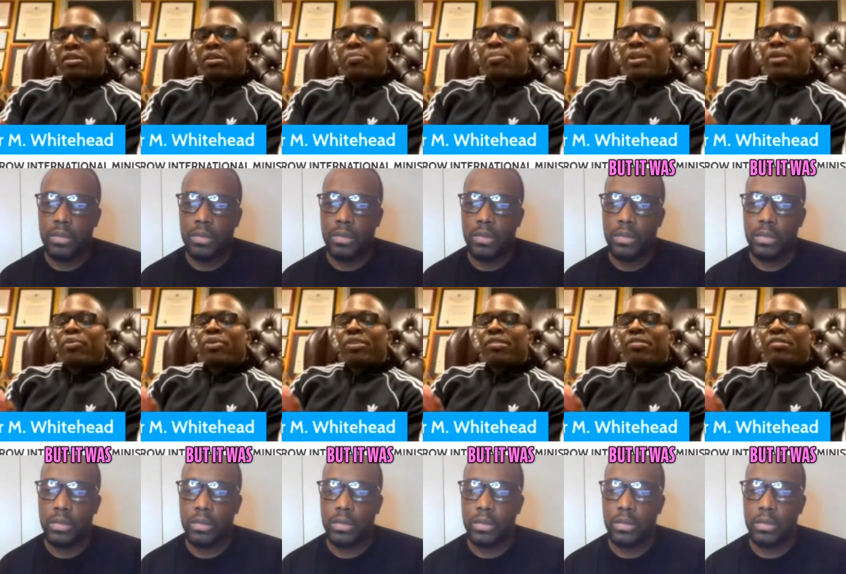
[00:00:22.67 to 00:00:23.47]
Speaker 1: but it
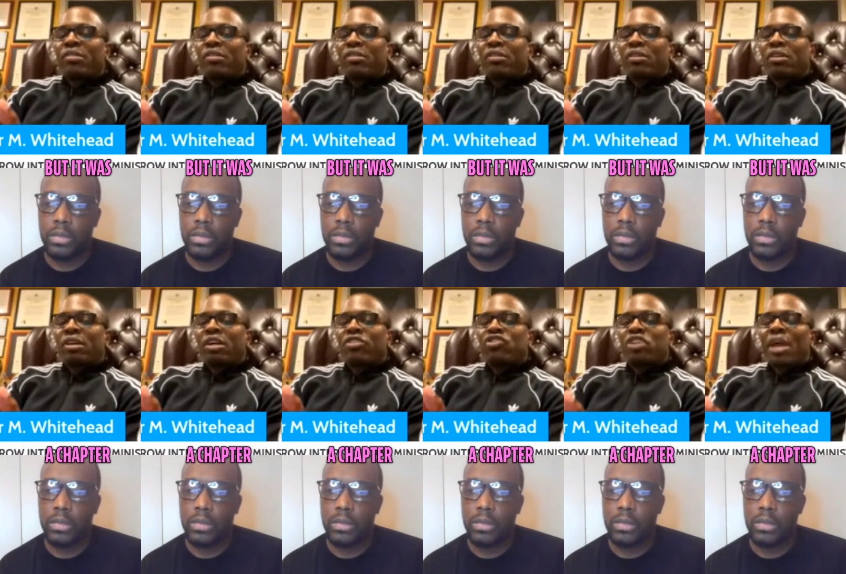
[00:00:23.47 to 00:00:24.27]
was
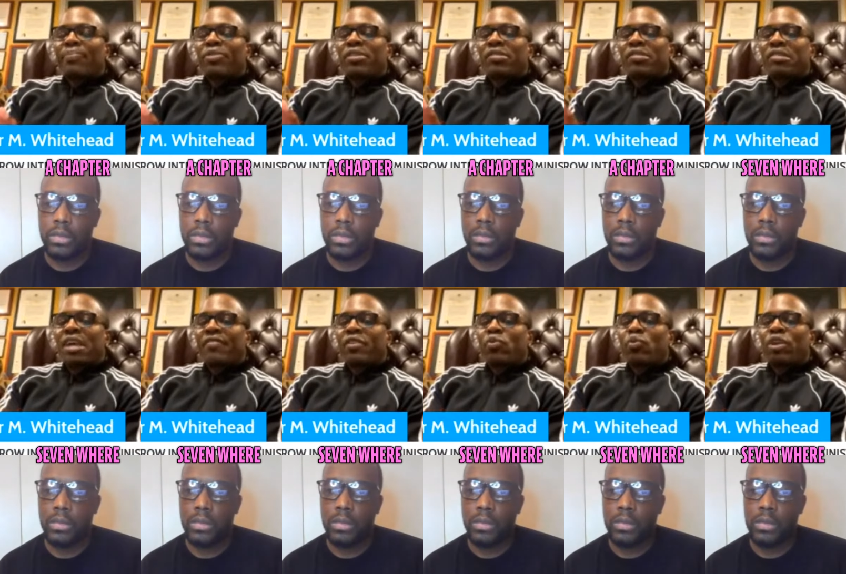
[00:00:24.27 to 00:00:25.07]
a chapter
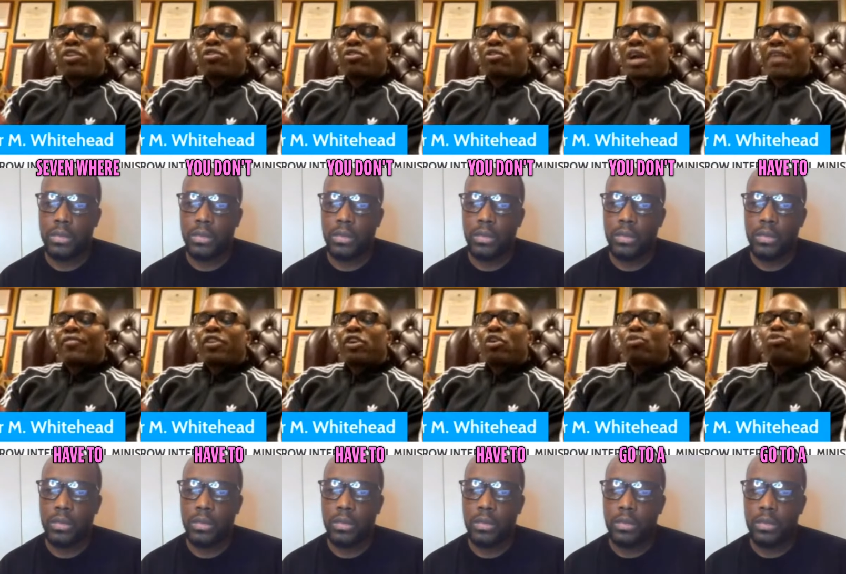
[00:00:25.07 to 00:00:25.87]
seven where you don't have
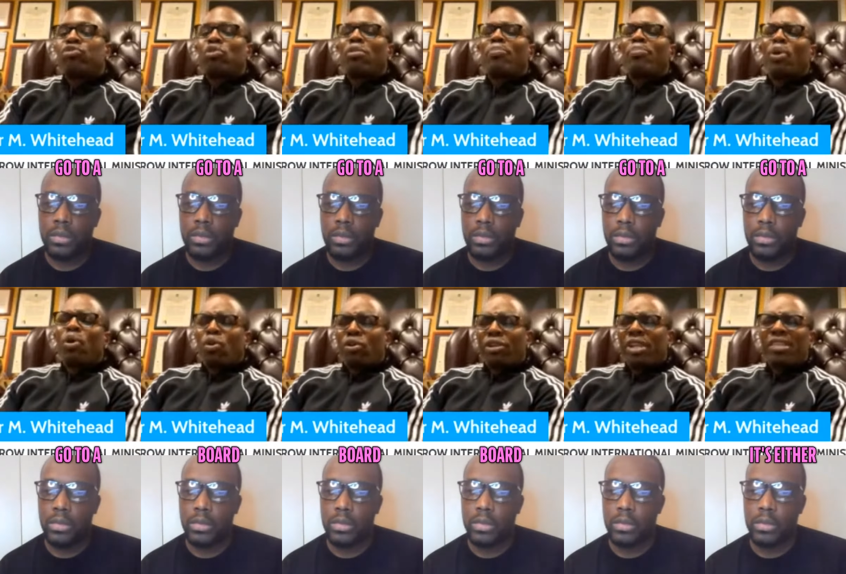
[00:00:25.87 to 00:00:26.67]
to go to a
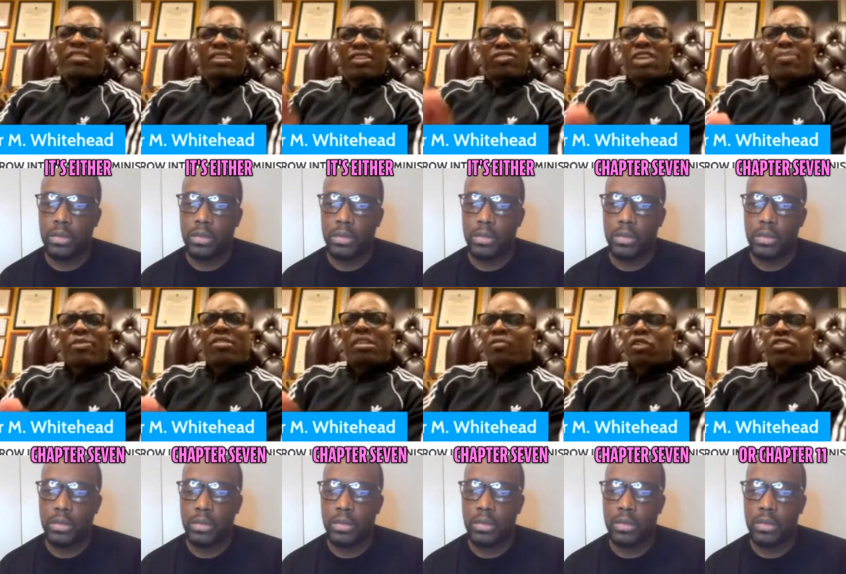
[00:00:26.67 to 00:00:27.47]
board. It's either chapter
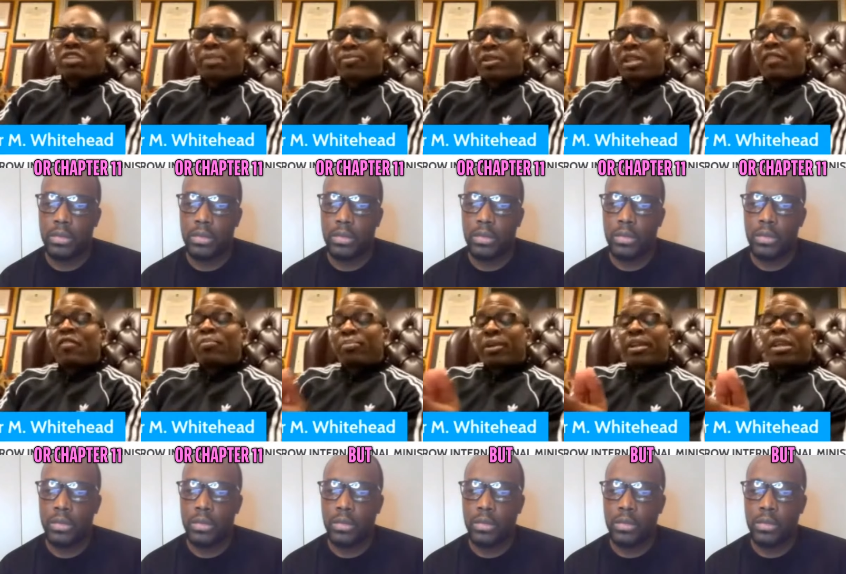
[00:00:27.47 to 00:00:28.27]
seven or chapter
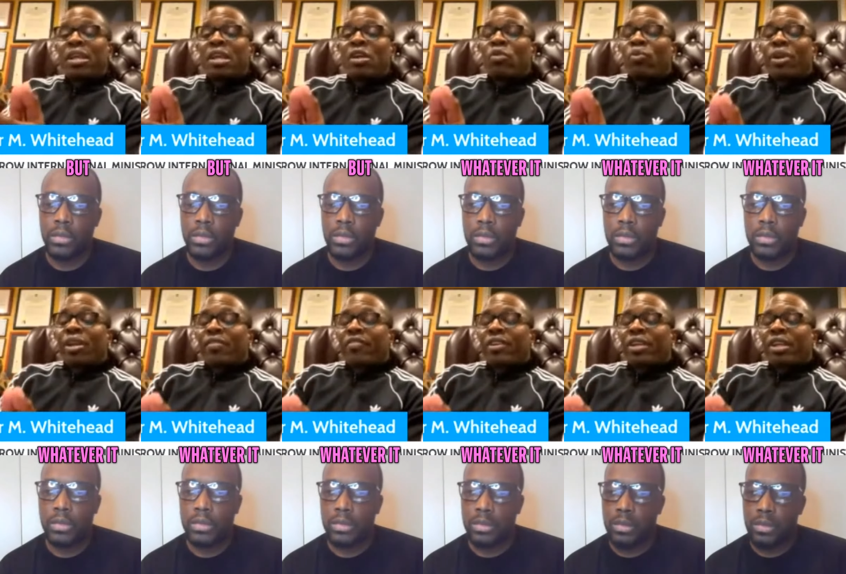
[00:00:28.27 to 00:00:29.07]
eleven, but
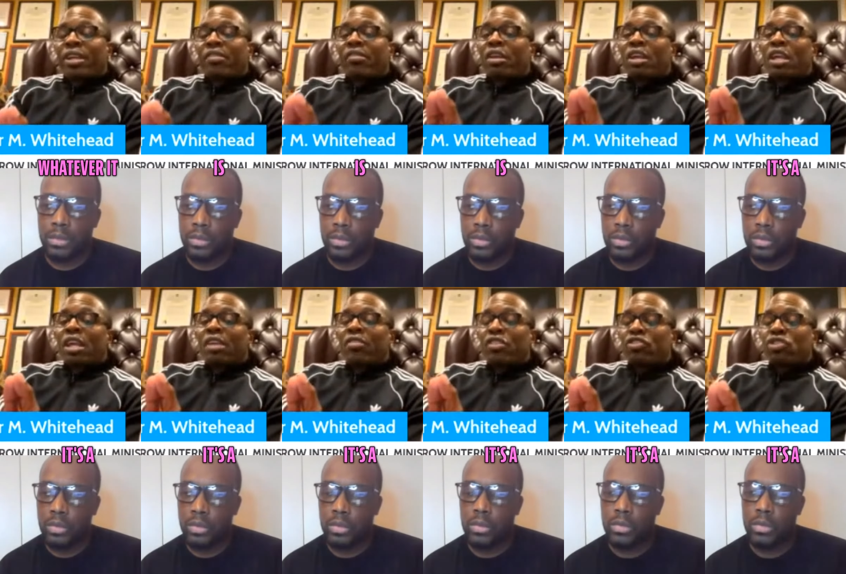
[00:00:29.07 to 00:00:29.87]
whatever it is,
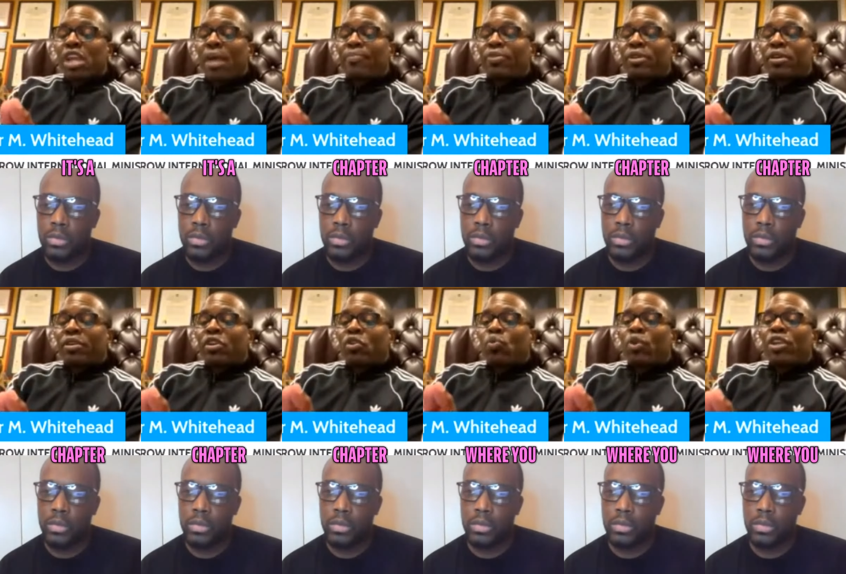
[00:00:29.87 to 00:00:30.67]
it's a
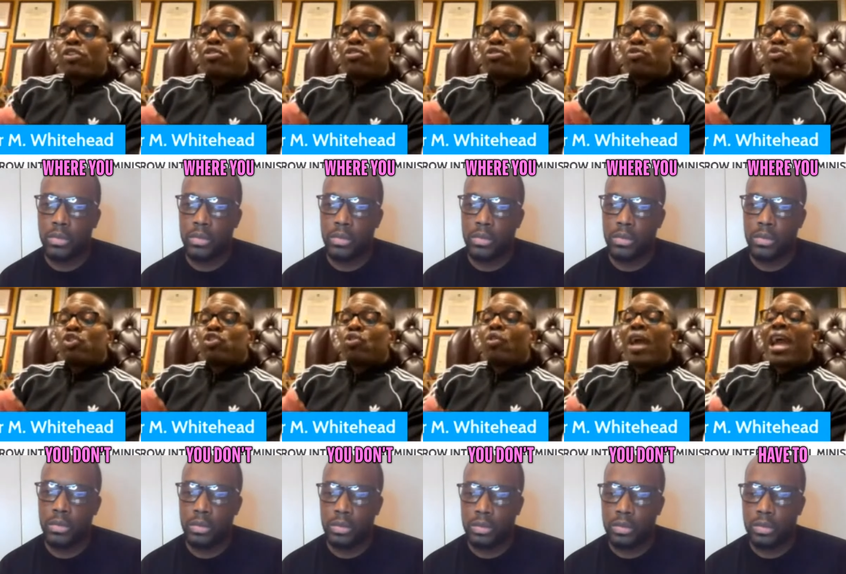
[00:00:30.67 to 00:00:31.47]
chapter where you, you,
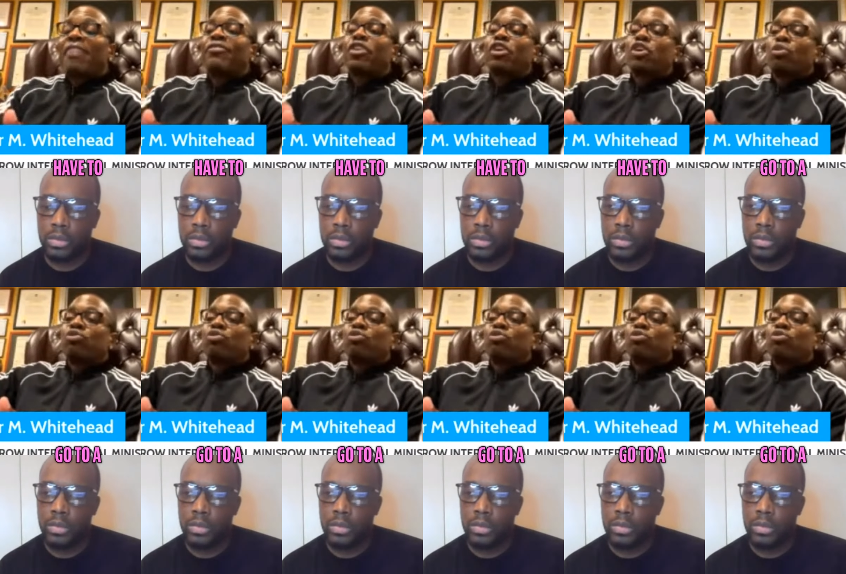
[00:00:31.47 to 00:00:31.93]
you don't have to go